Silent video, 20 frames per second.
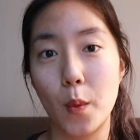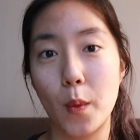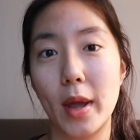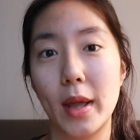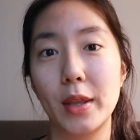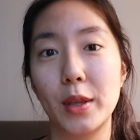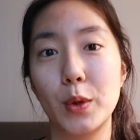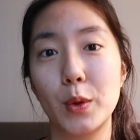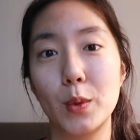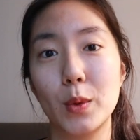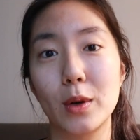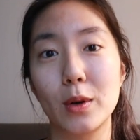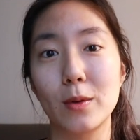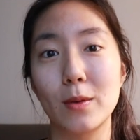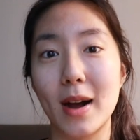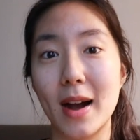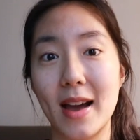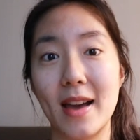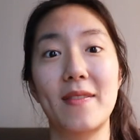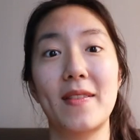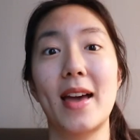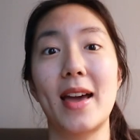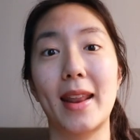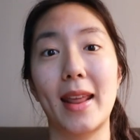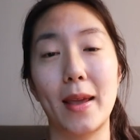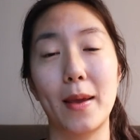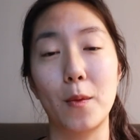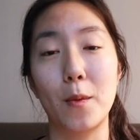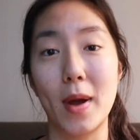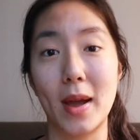when you arrive at
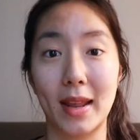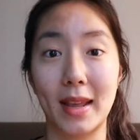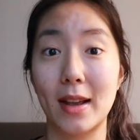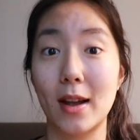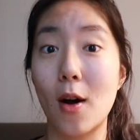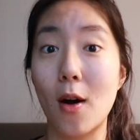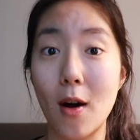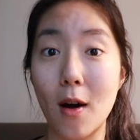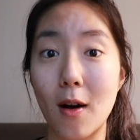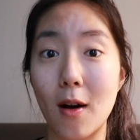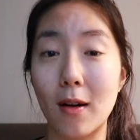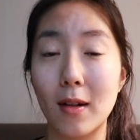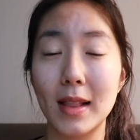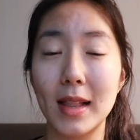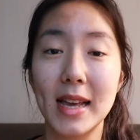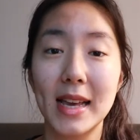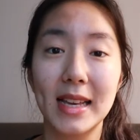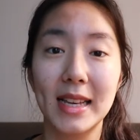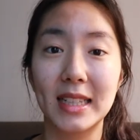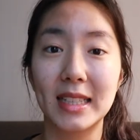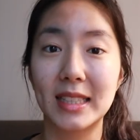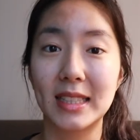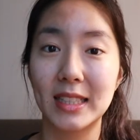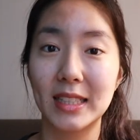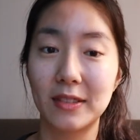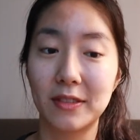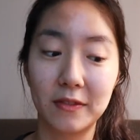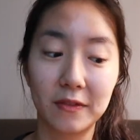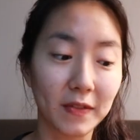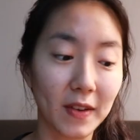a wedding hall is
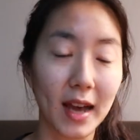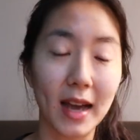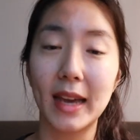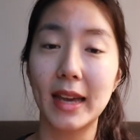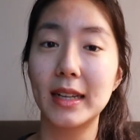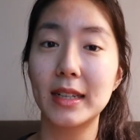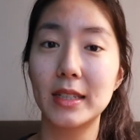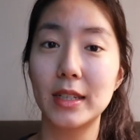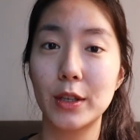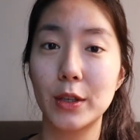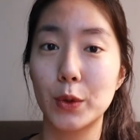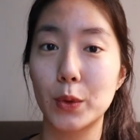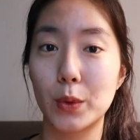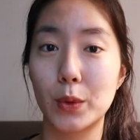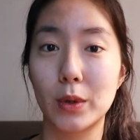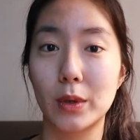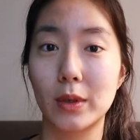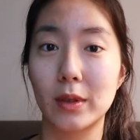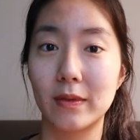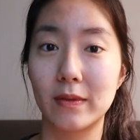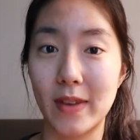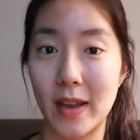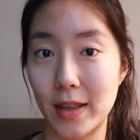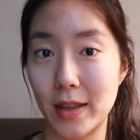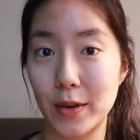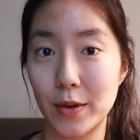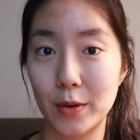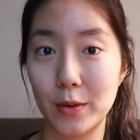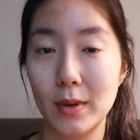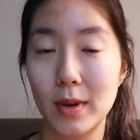to find your
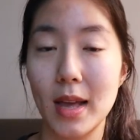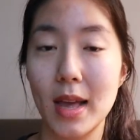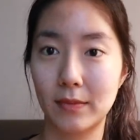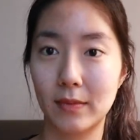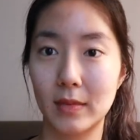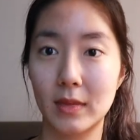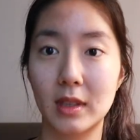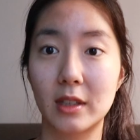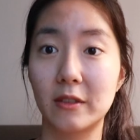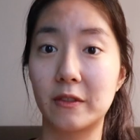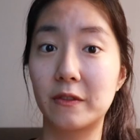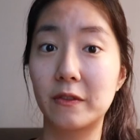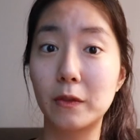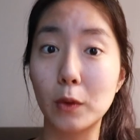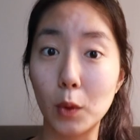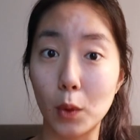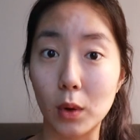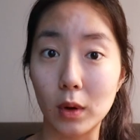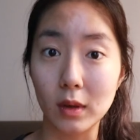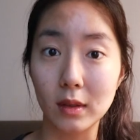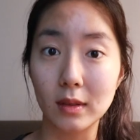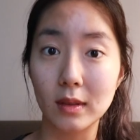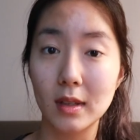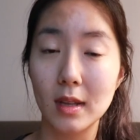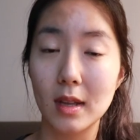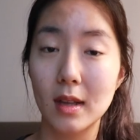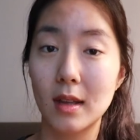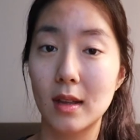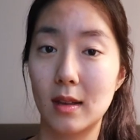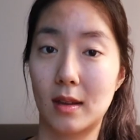venue. The floor
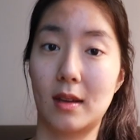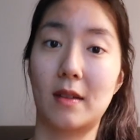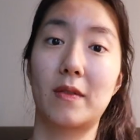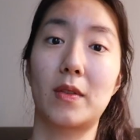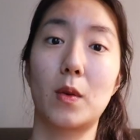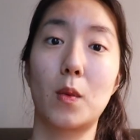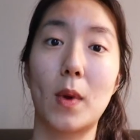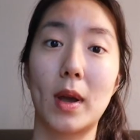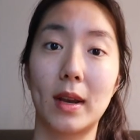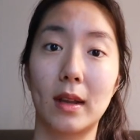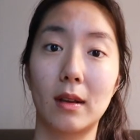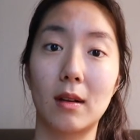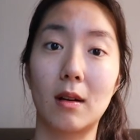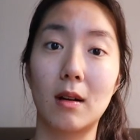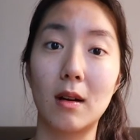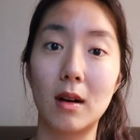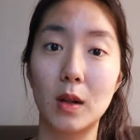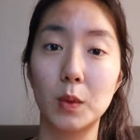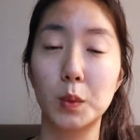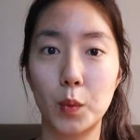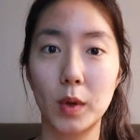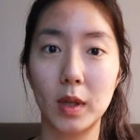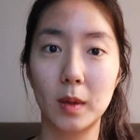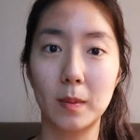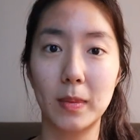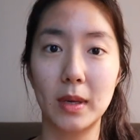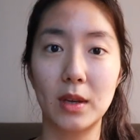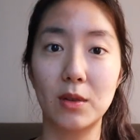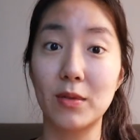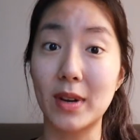of the wedding hall will
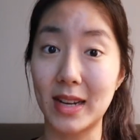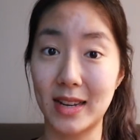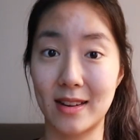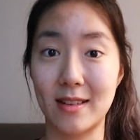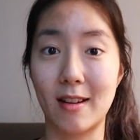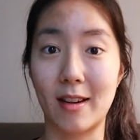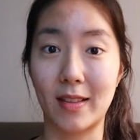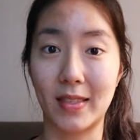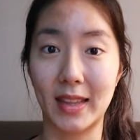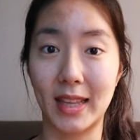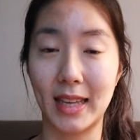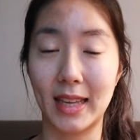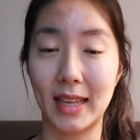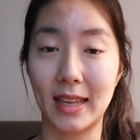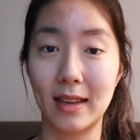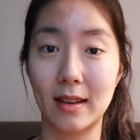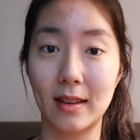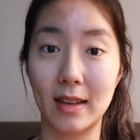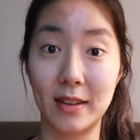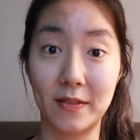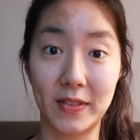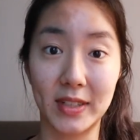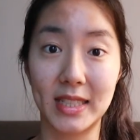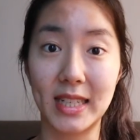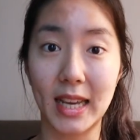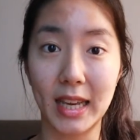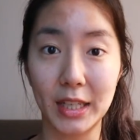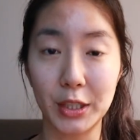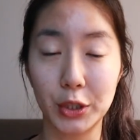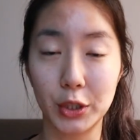be written on the
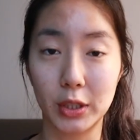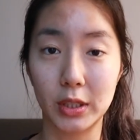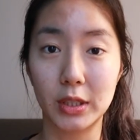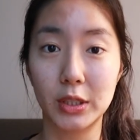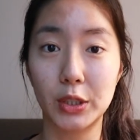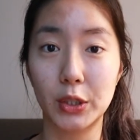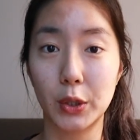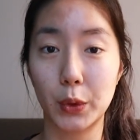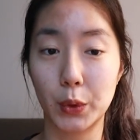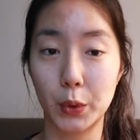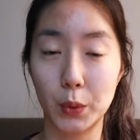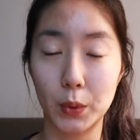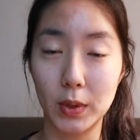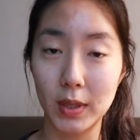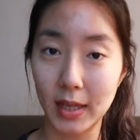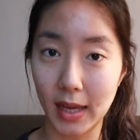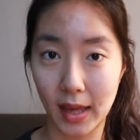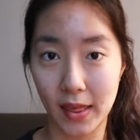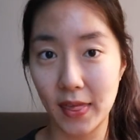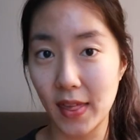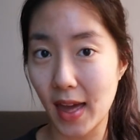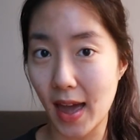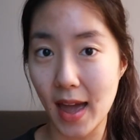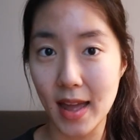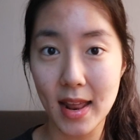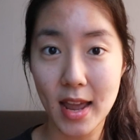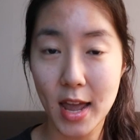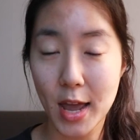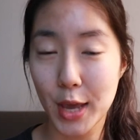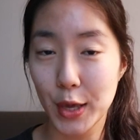invitation. So you look at
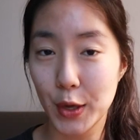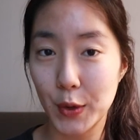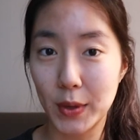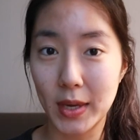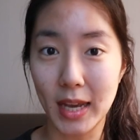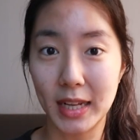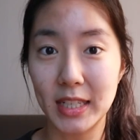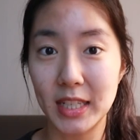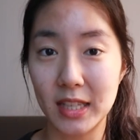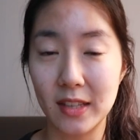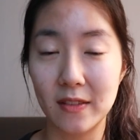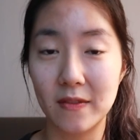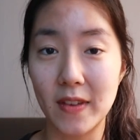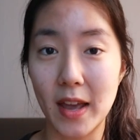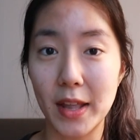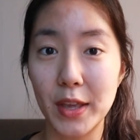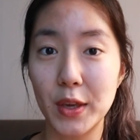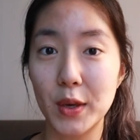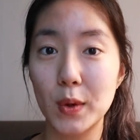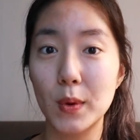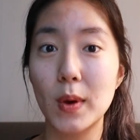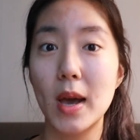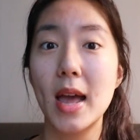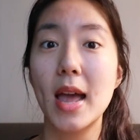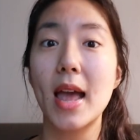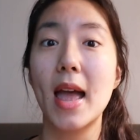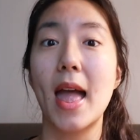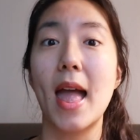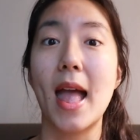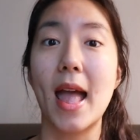that, get to the venue,
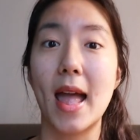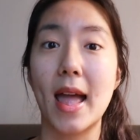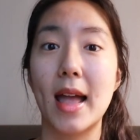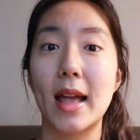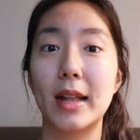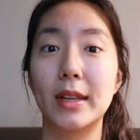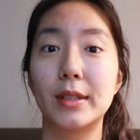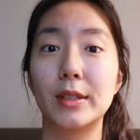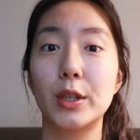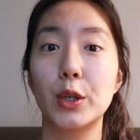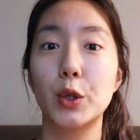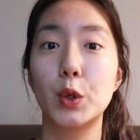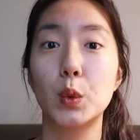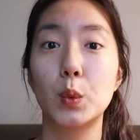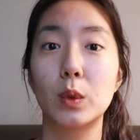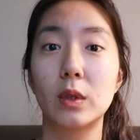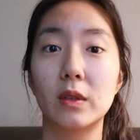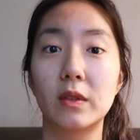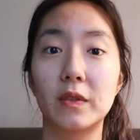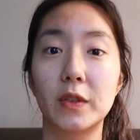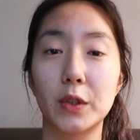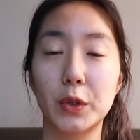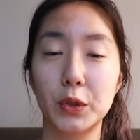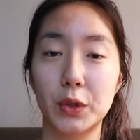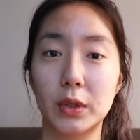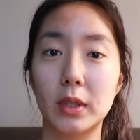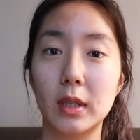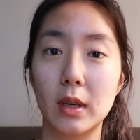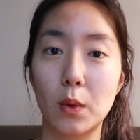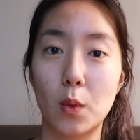and you will
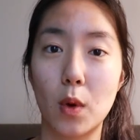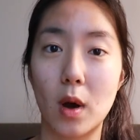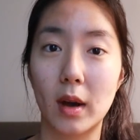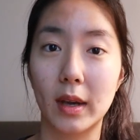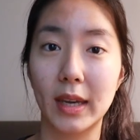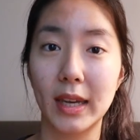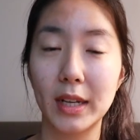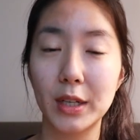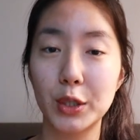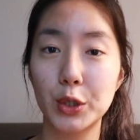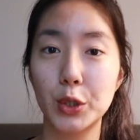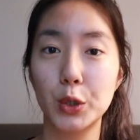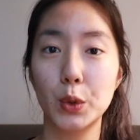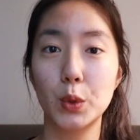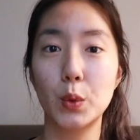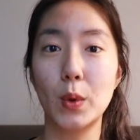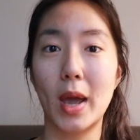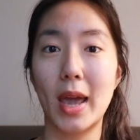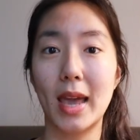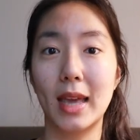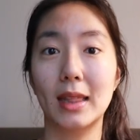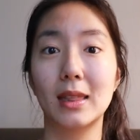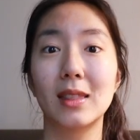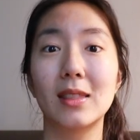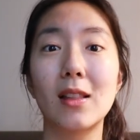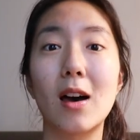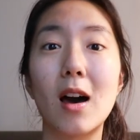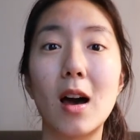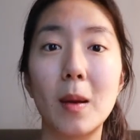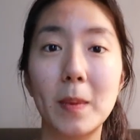first walk into a
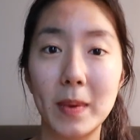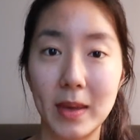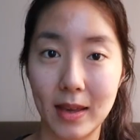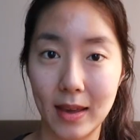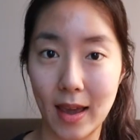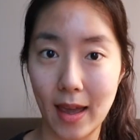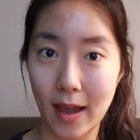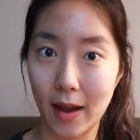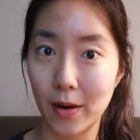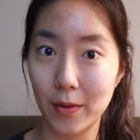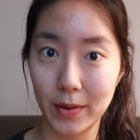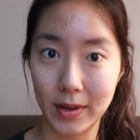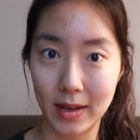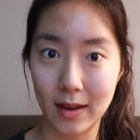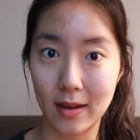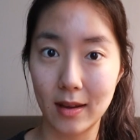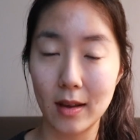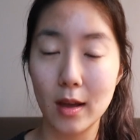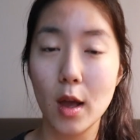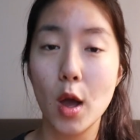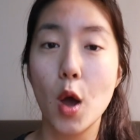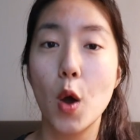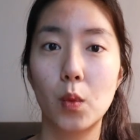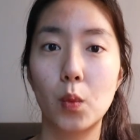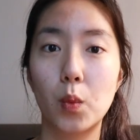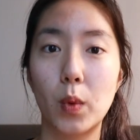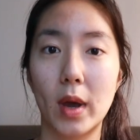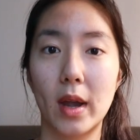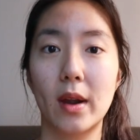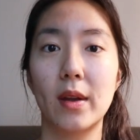lobby area
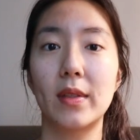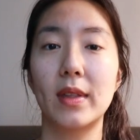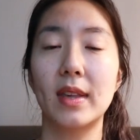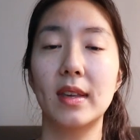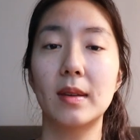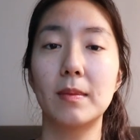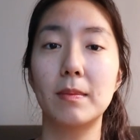where the